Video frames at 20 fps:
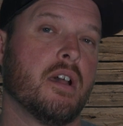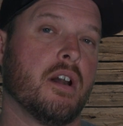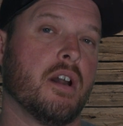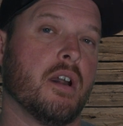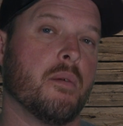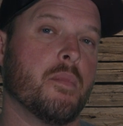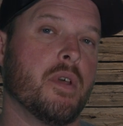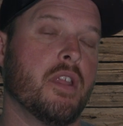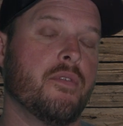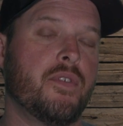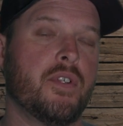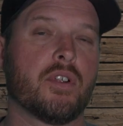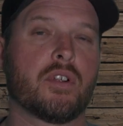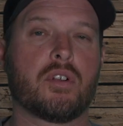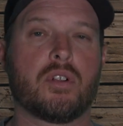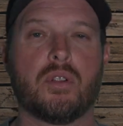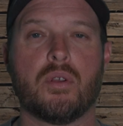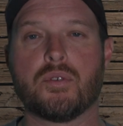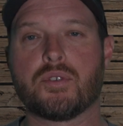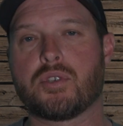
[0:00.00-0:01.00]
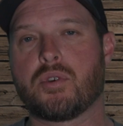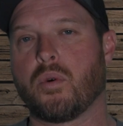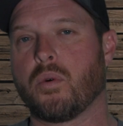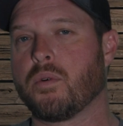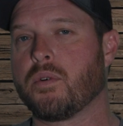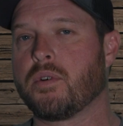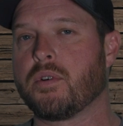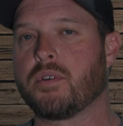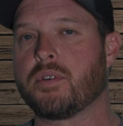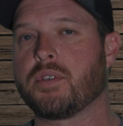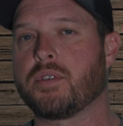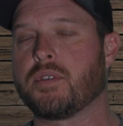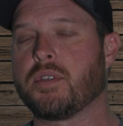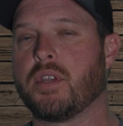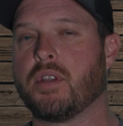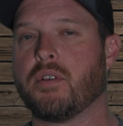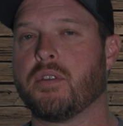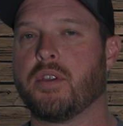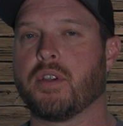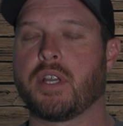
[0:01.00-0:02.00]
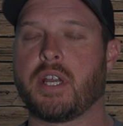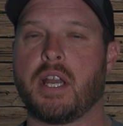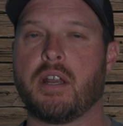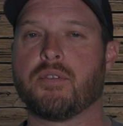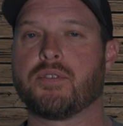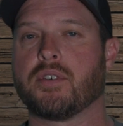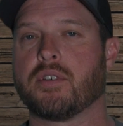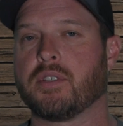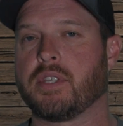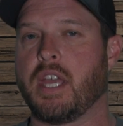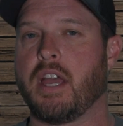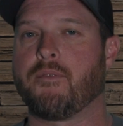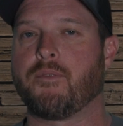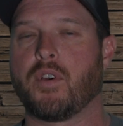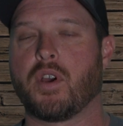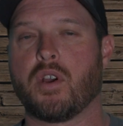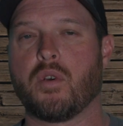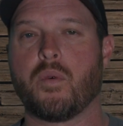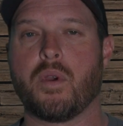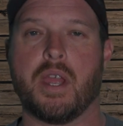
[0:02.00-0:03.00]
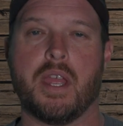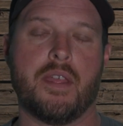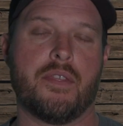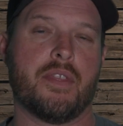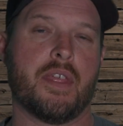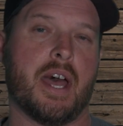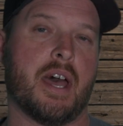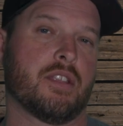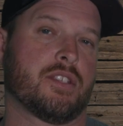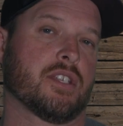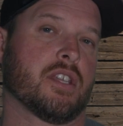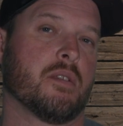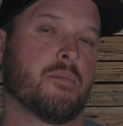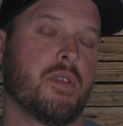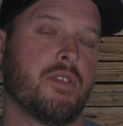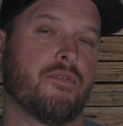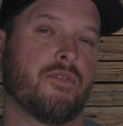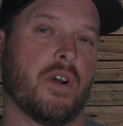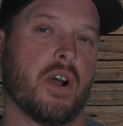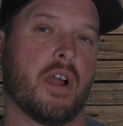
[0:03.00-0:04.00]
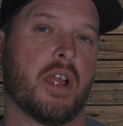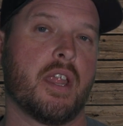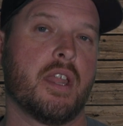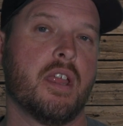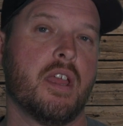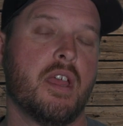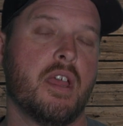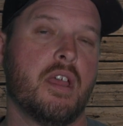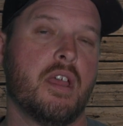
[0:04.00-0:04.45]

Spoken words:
And if you're close quarters, you know, your coyotes aren't that far away, that's gonna be fine.